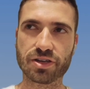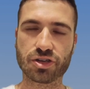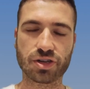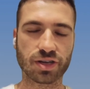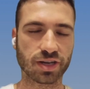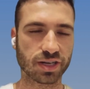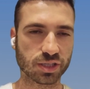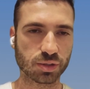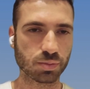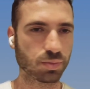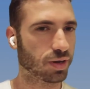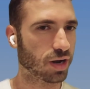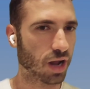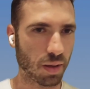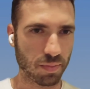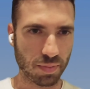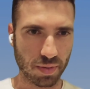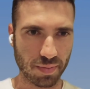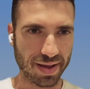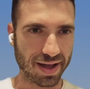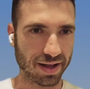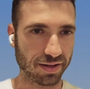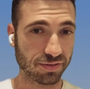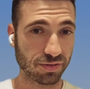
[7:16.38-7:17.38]
has been up
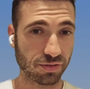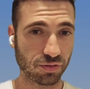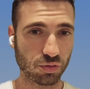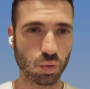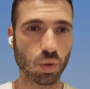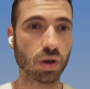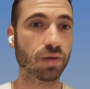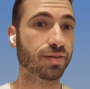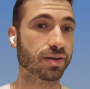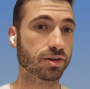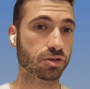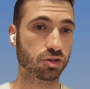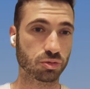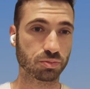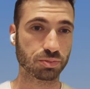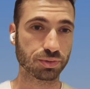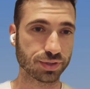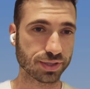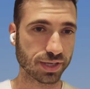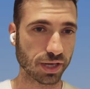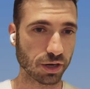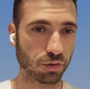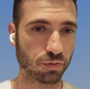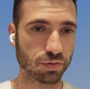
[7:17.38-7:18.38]
about
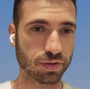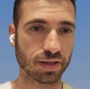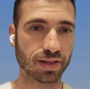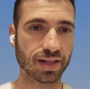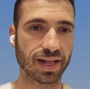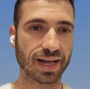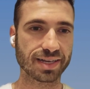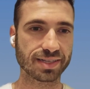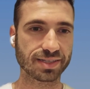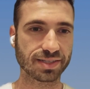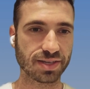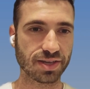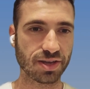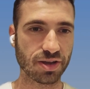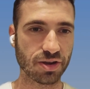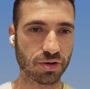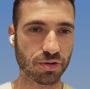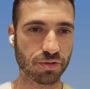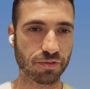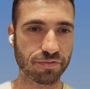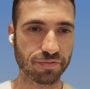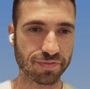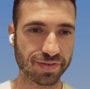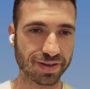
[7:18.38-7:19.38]
1,200% over the last
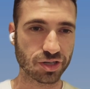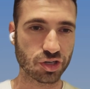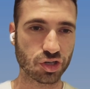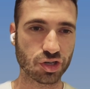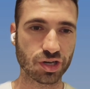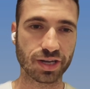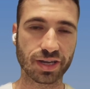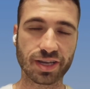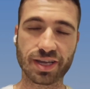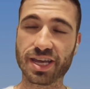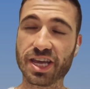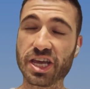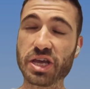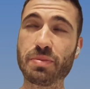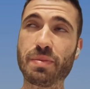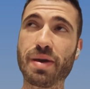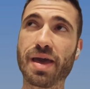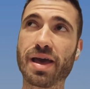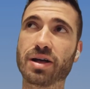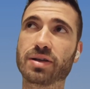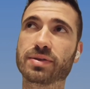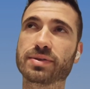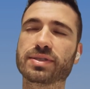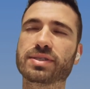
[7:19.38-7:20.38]
year, phishing
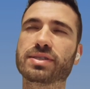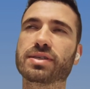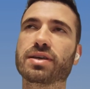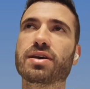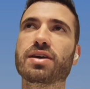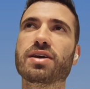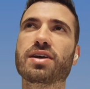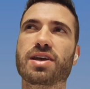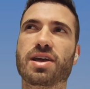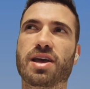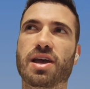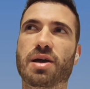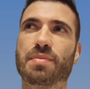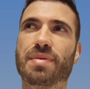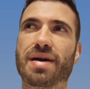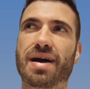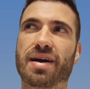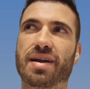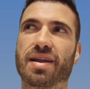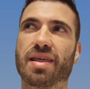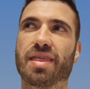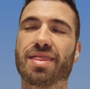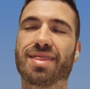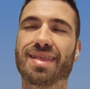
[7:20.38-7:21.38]
emails
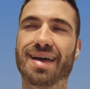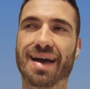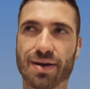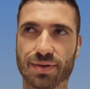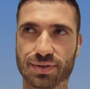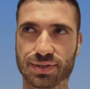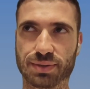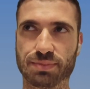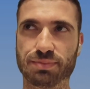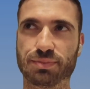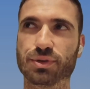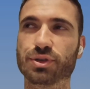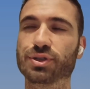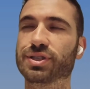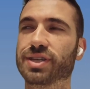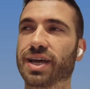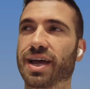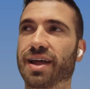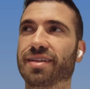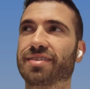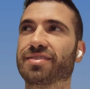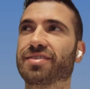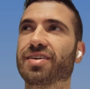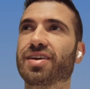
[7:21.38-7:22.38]
about
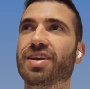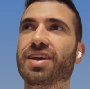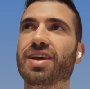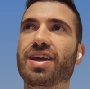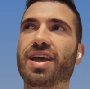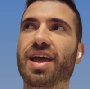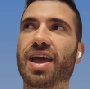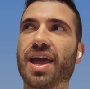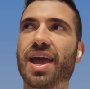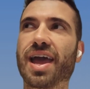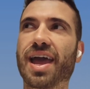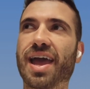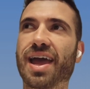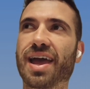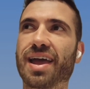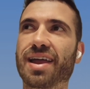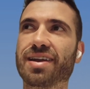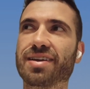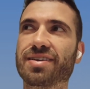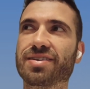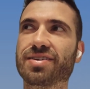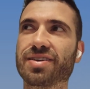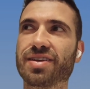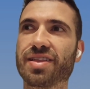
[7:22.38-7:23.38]
1,000%,
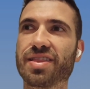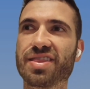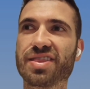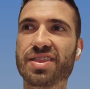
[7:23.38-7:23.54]
and the